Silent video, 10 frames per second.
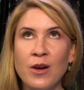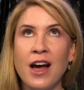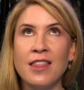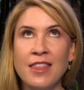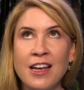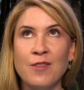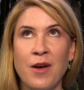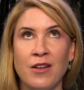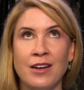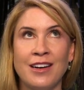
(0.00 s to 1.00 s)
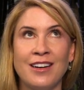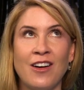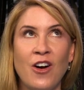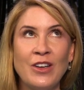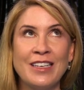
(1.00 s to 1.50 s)
oh, I think about her
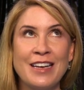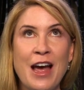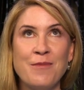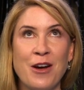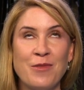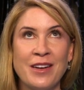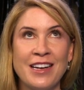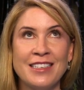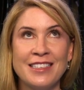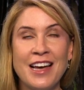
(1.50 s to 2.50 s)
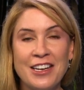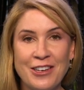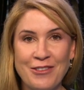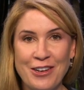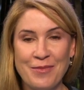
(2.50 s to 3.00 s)
all the time now because I
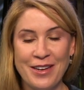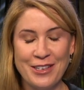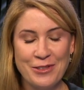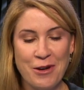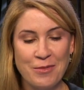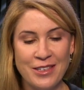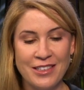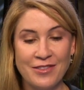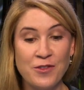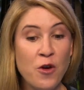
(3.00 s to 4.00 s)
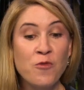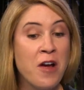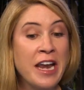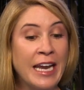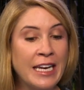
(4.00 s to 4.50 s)
don't want to be disruptive. No
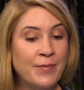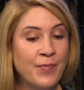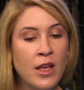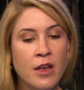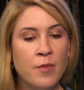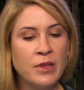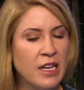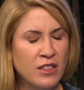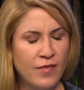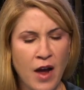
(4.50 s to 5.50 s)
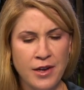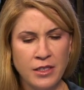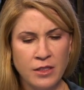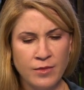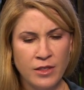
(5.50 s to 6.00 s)
running but that's fine.
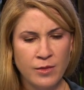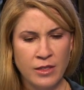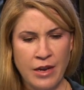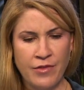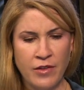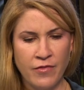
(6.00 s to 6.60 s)
It's, it's safety.